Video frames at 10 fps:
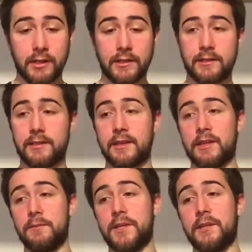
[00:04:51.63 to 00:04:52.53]
This is
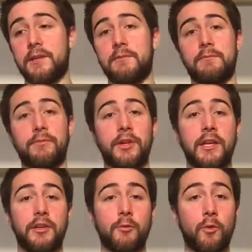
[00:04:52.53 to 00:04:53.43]
going to be putting
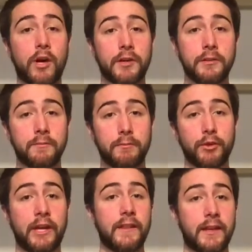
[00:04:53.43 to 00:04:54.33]
in your water,
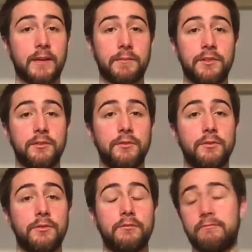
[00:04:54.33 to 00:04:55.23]
bringing that up
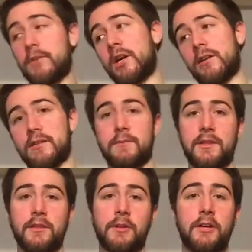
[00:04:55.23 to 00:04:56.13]
to, our recipe
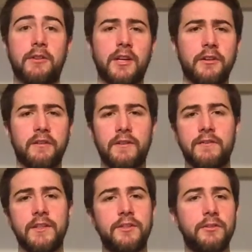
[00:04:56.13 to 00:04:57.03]
is around
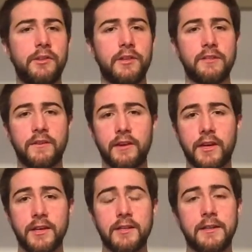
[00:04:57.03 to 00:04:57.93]
152 degrees
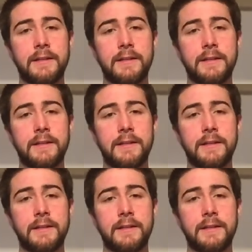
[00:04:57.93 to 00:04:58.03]
Fahrenheit.